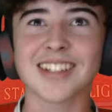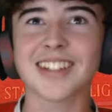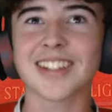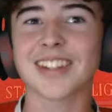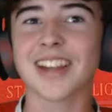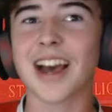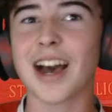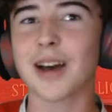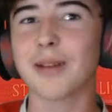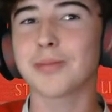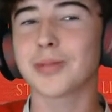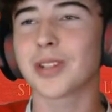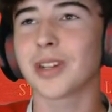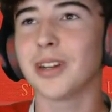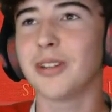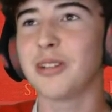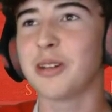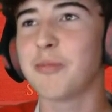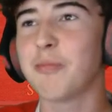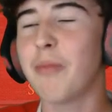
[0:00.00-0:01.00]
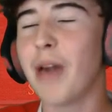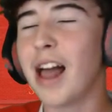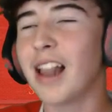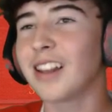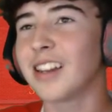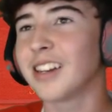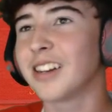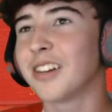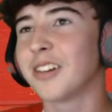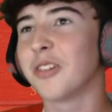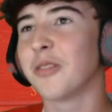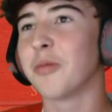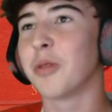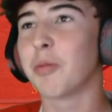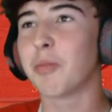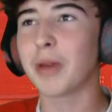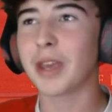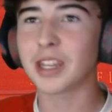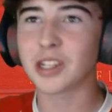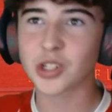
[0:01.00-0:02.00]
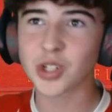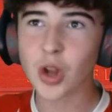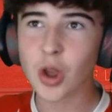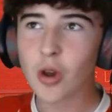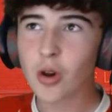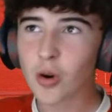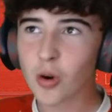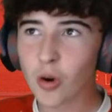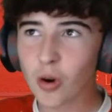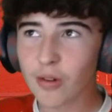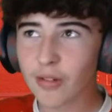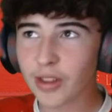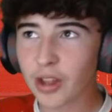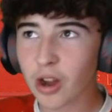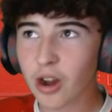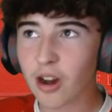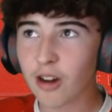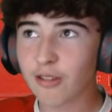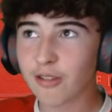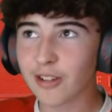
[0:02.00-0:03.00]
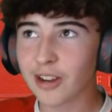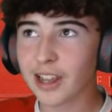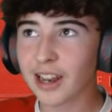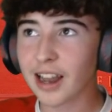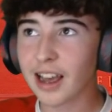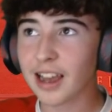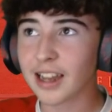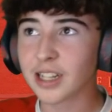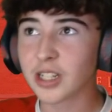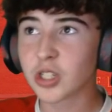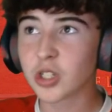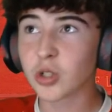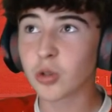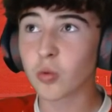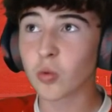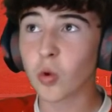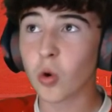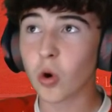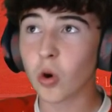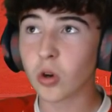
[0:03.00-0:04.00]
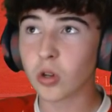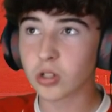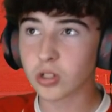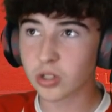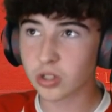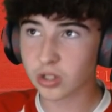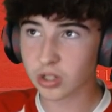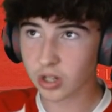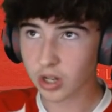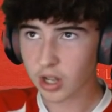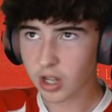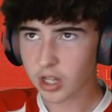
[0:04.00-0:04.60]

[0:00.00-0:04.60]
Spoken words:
He's absolutely pelted it up the pitch over the halfway line towards